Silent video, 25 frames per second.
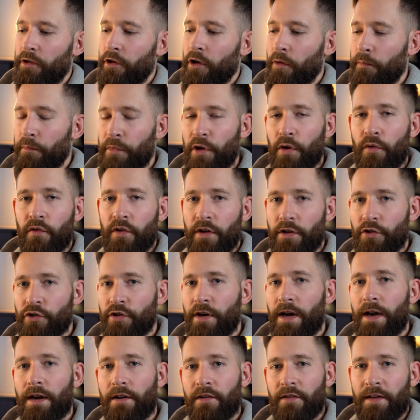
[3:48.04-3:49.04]
you know, music
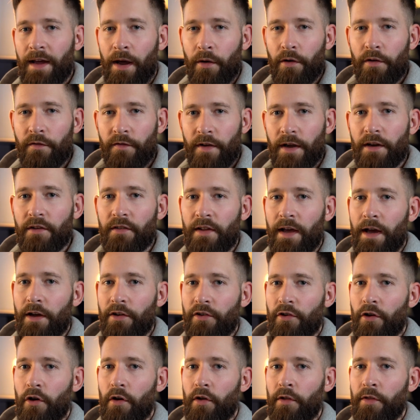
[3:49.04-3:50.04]
tracks, sound effects, that
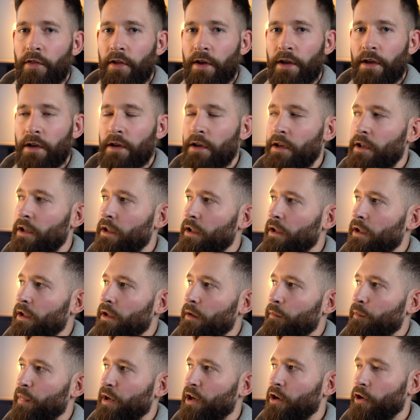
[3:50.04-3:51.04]
sort of thing,
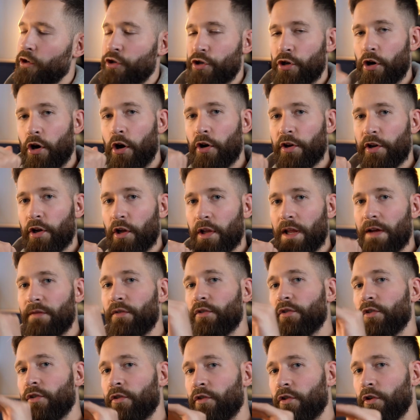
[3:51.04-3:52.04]
because your audio
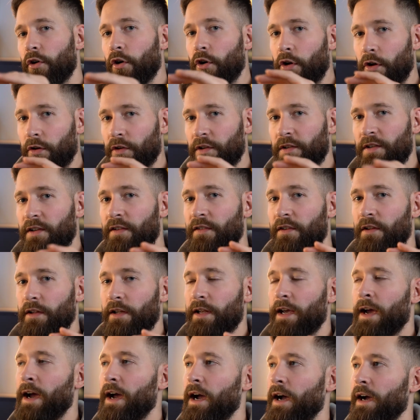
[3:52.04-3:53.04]
levels are so
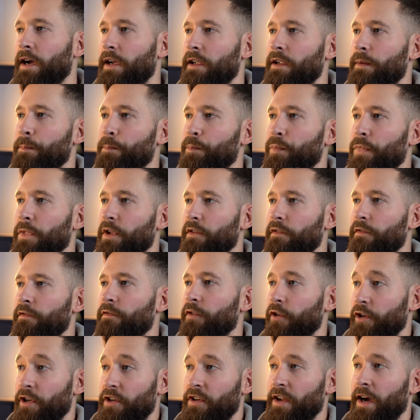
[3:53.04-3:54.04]
consistently high
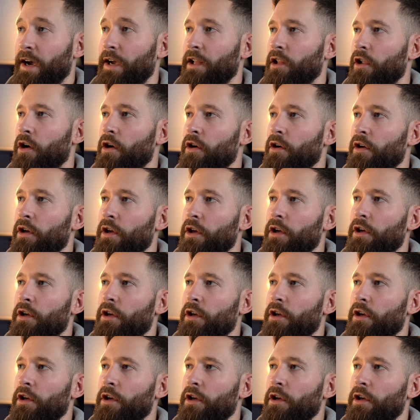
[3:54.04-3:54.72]
for your dialogue,